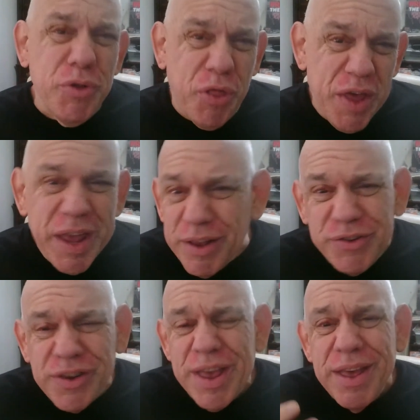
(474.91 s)

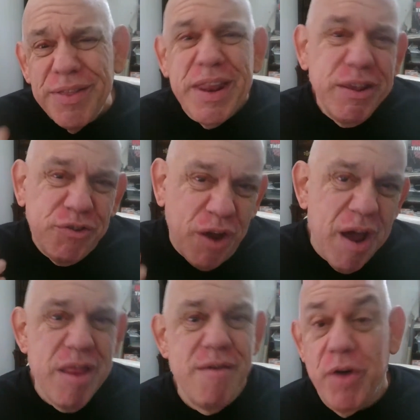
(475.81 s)
things that he's
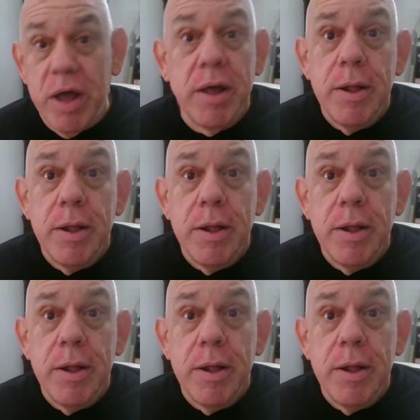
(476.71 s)
kind of a